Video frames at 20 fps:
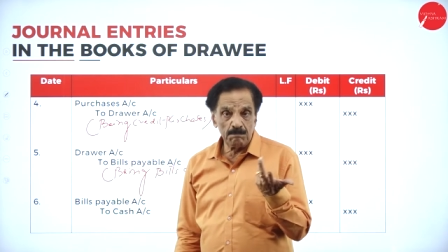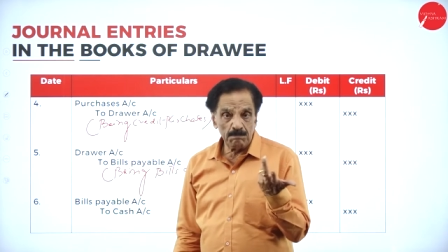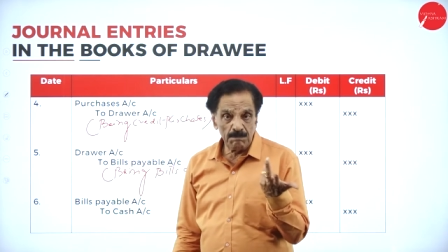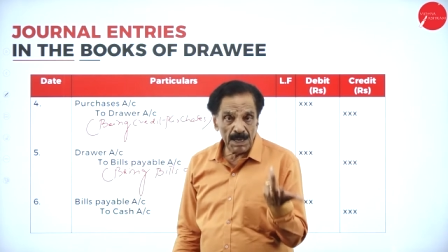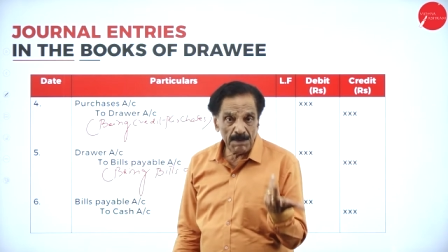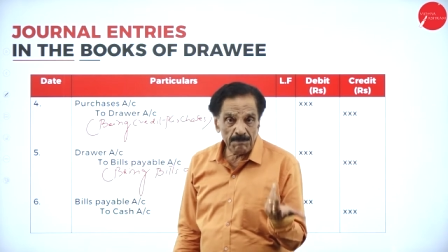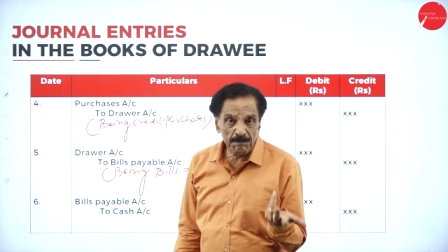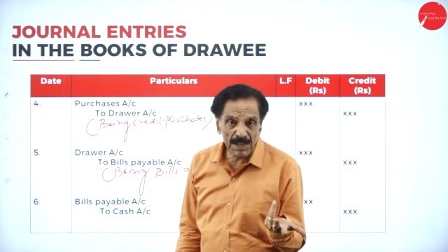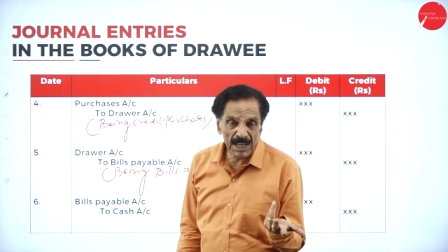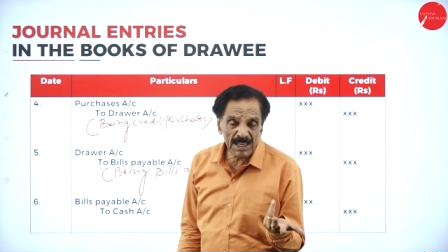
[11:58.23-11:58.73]

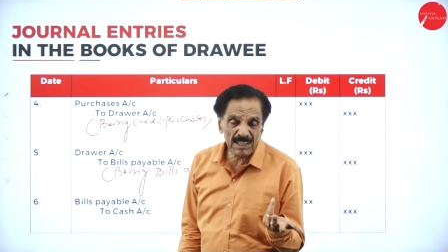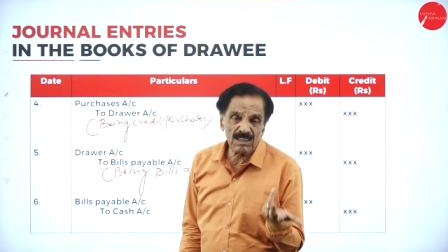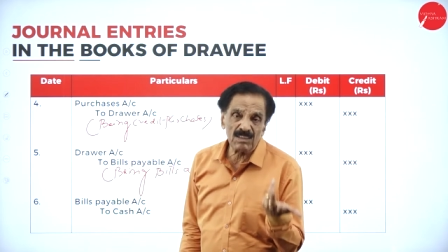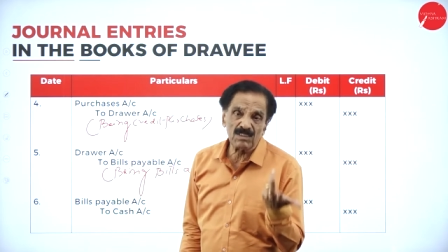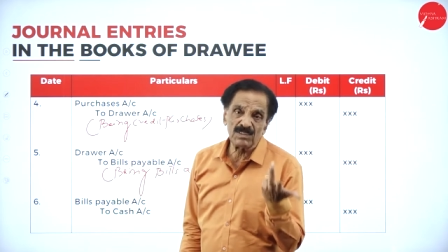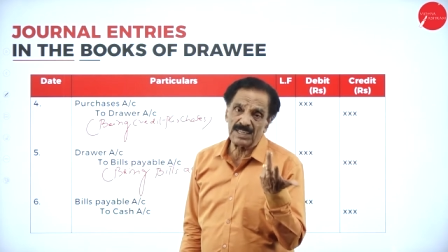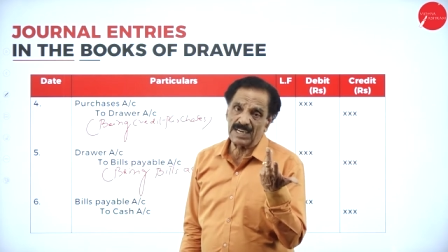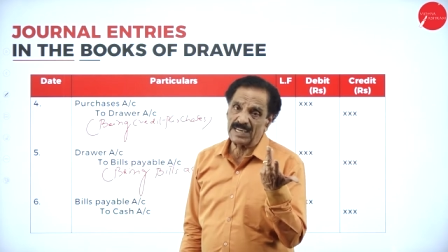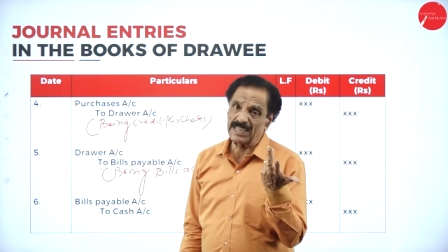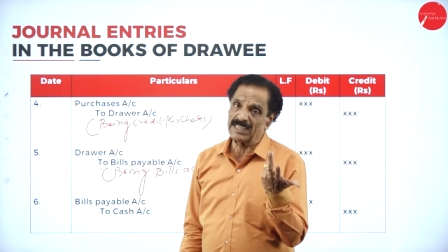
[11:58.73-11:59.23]
BP
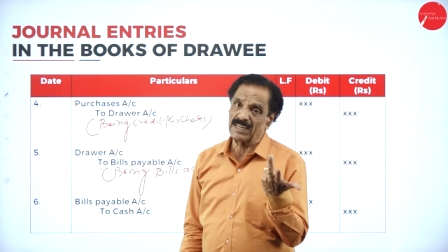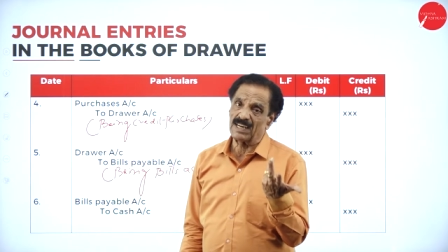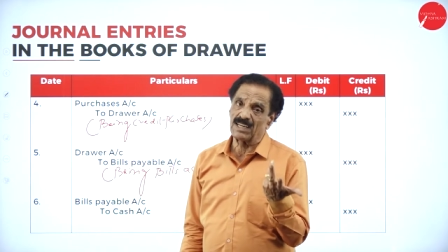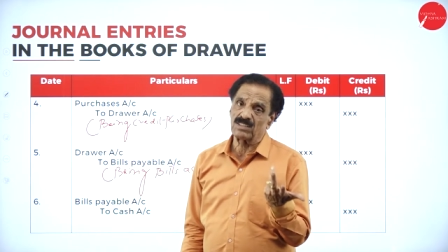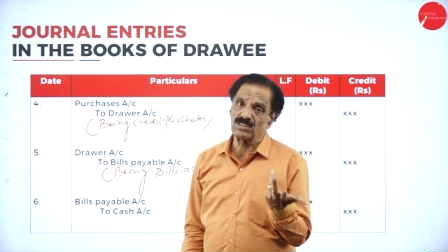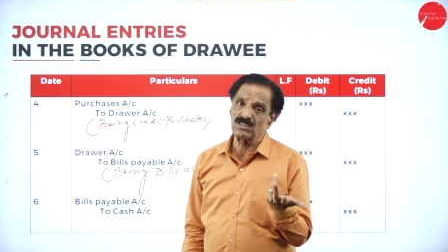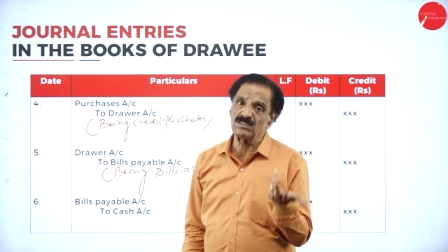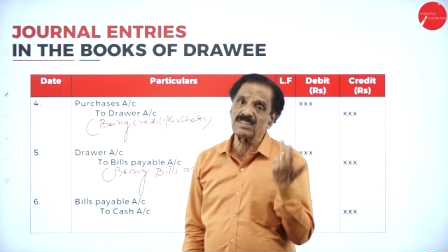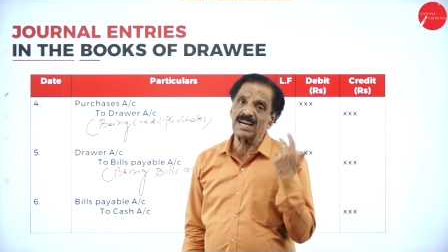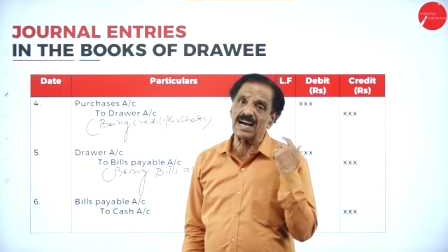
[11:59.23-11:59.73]
account
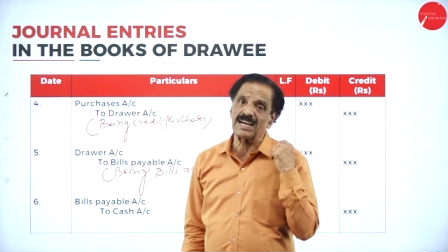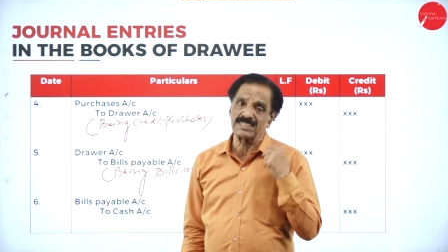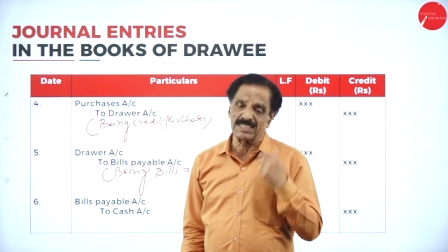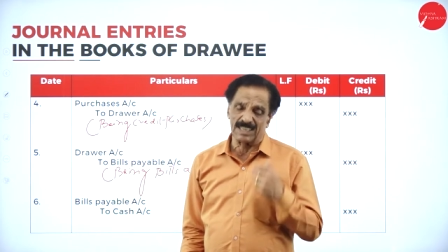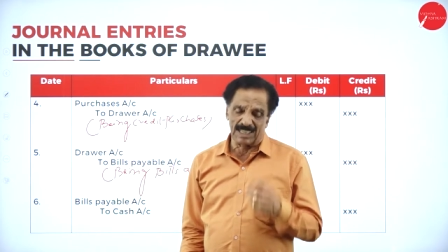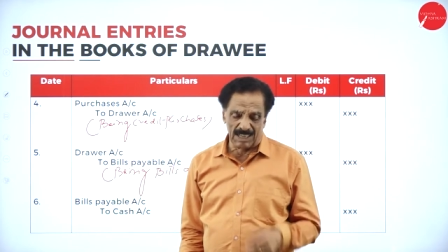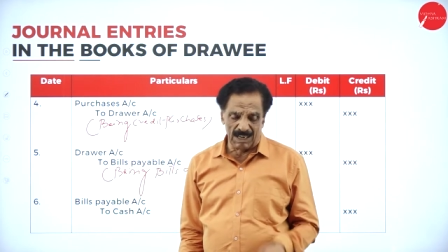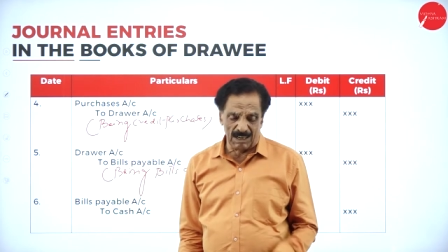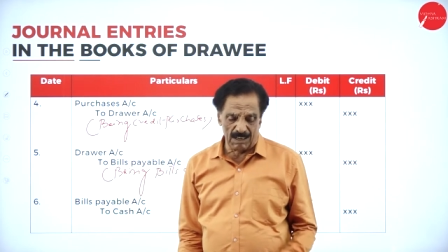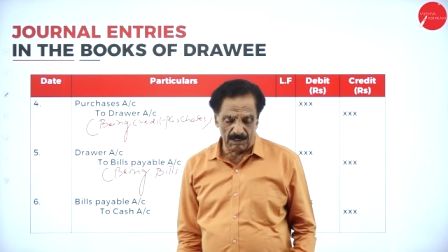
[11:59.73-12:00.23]
data to cash
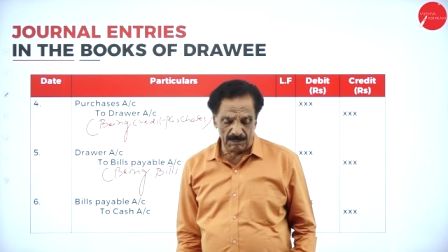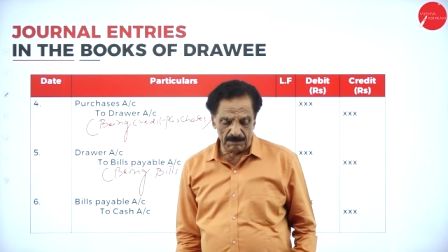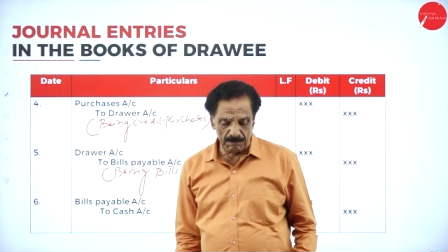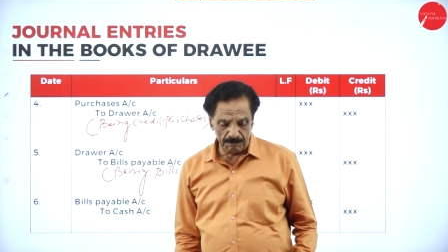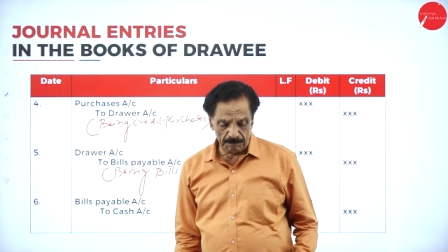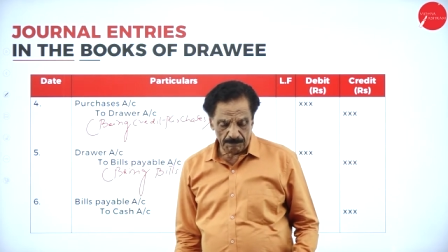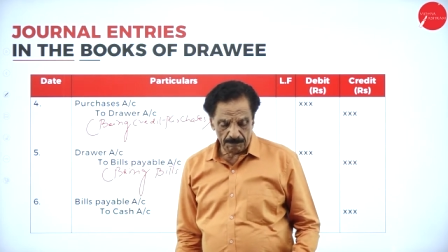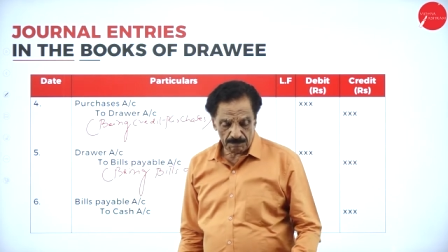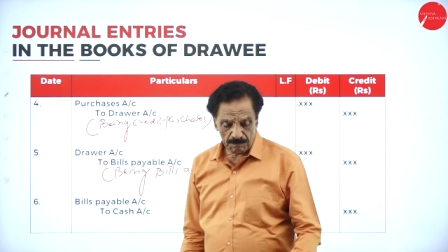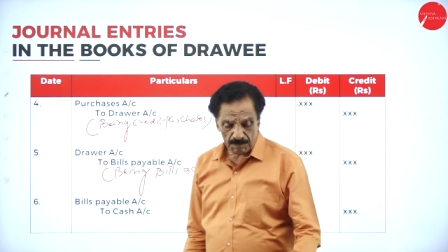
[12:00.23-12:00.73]
account.
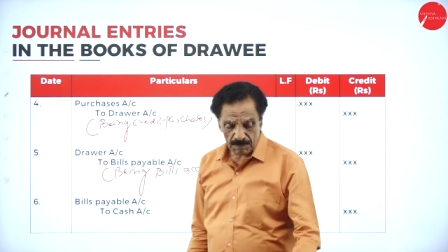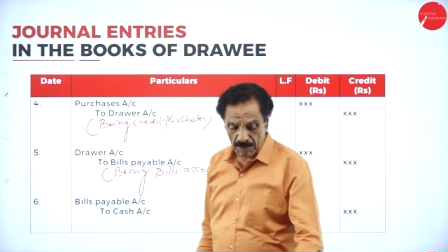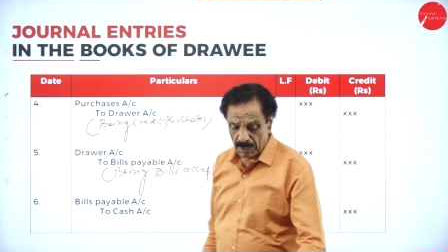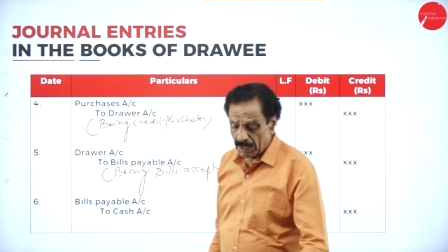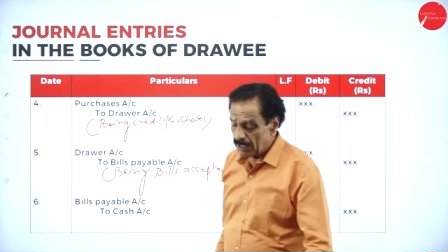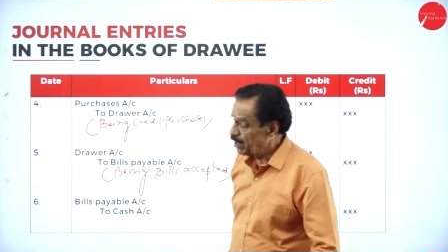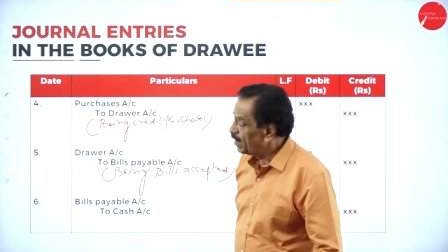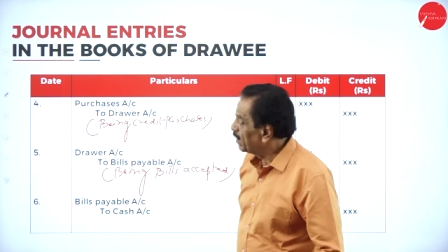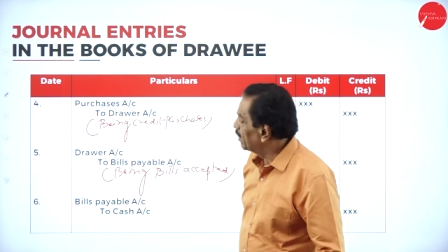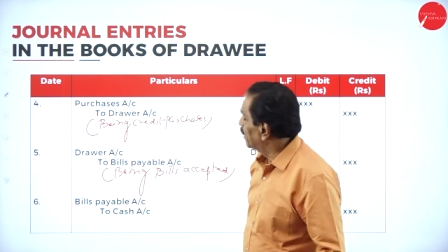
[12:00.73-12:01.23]

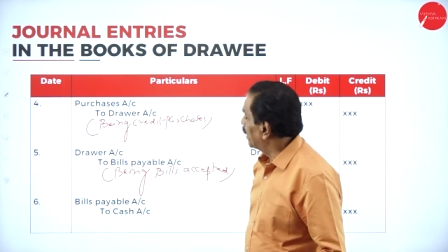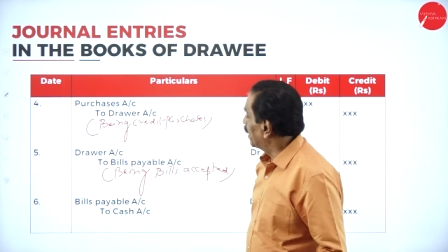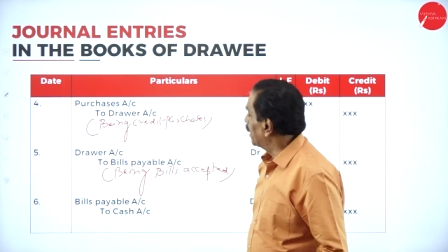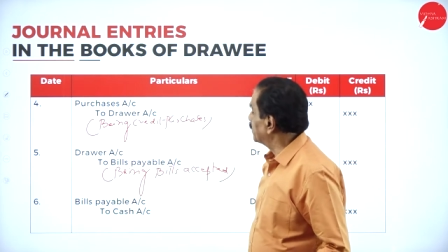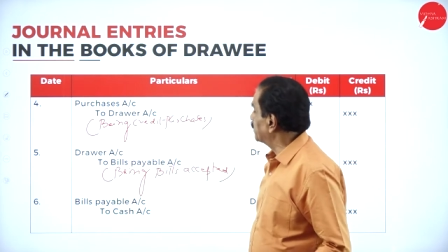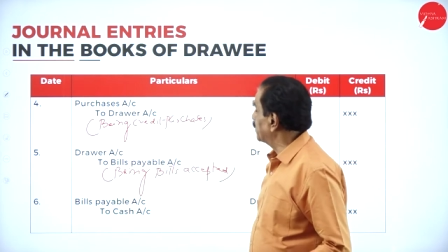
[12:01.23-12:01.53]
I